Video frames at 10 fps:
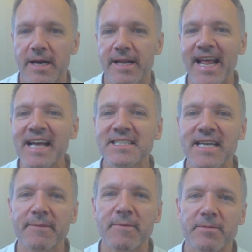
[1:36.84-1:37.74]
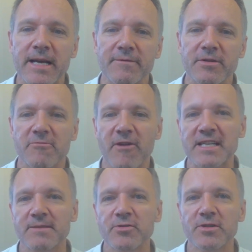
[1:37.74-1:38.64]
Last time I played with
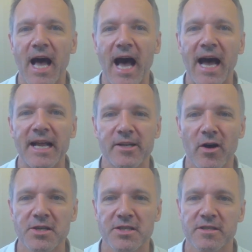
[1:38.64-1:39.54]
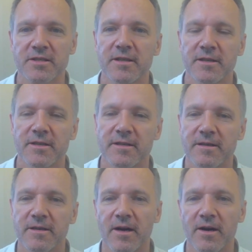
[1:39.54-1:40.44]
Rasmus, I lost
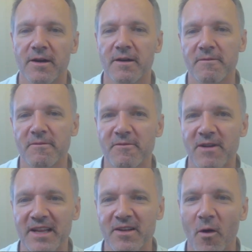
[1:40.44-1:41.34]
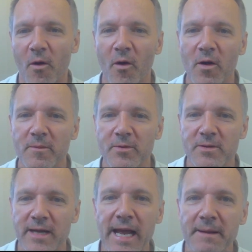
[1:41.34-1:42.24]
a rather
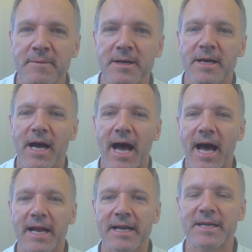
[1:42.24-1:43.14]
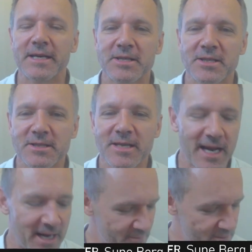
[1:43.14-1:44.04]
horrible game, and
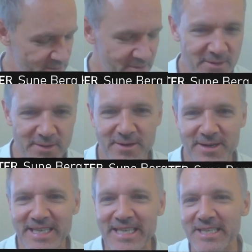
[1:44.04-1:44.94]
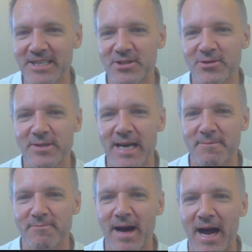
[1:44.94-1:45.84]
I was eager to
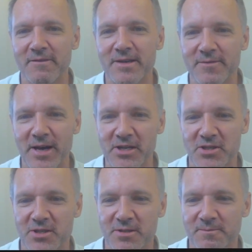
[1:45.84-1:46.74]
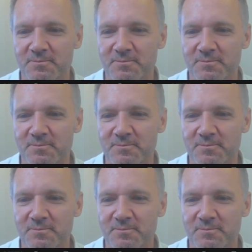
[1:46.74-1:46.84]
get my revenge.